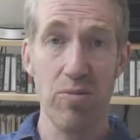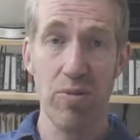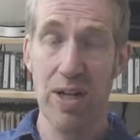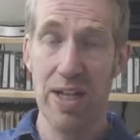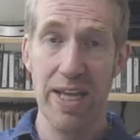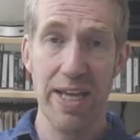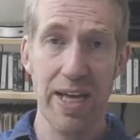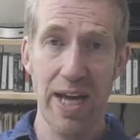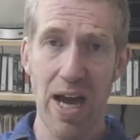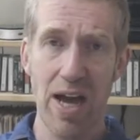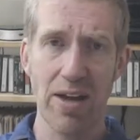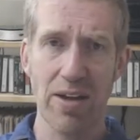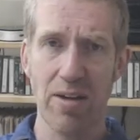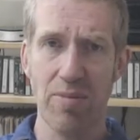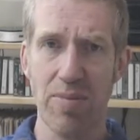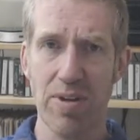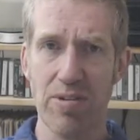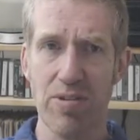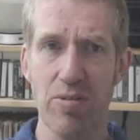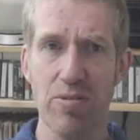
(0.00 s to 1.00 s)
Well, he can't
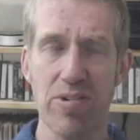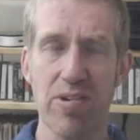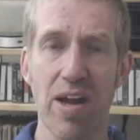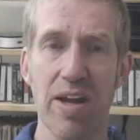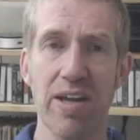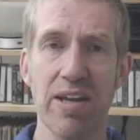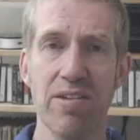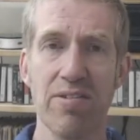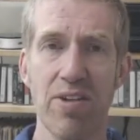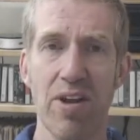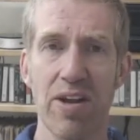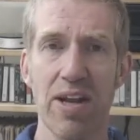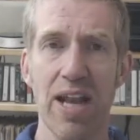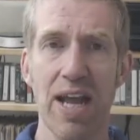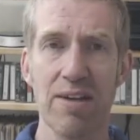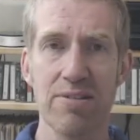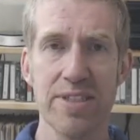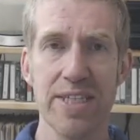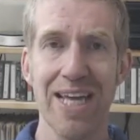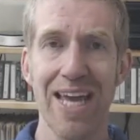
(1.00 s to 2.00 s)
commit suicide, and he's not
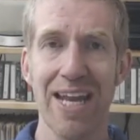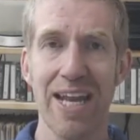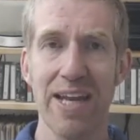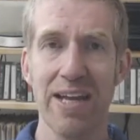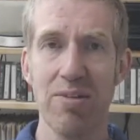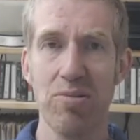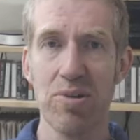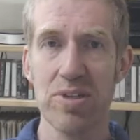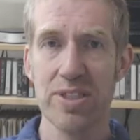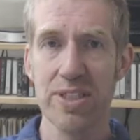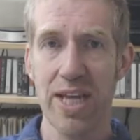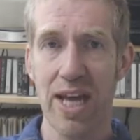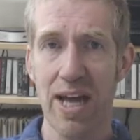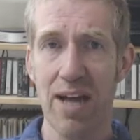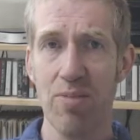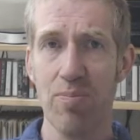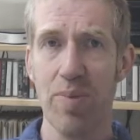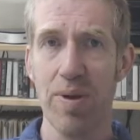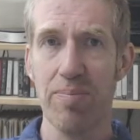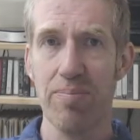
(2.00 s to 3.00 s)
allowed to get anyone to
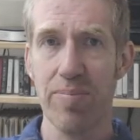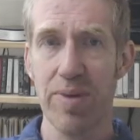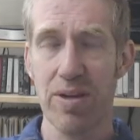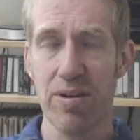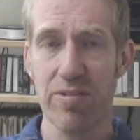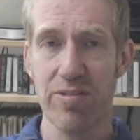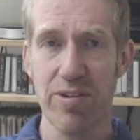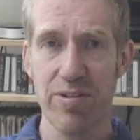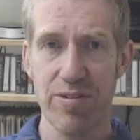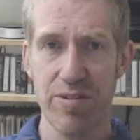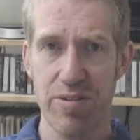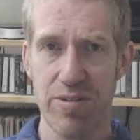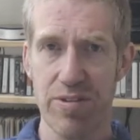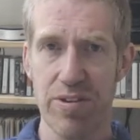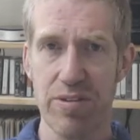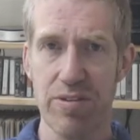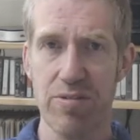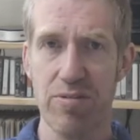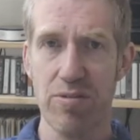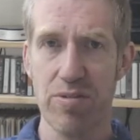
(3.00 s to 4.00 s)
help him because
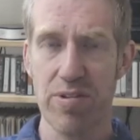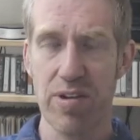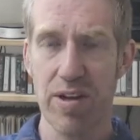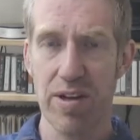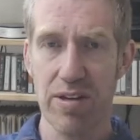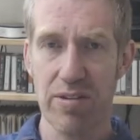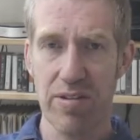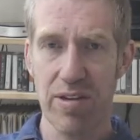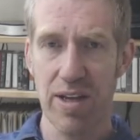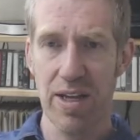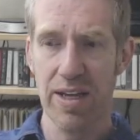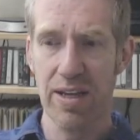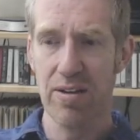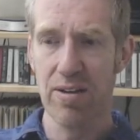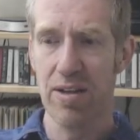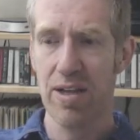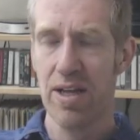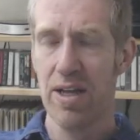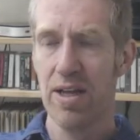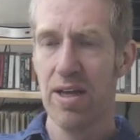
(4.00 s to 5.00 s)
assisted suicide is
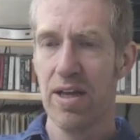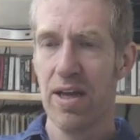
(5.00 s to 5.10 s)
illegal.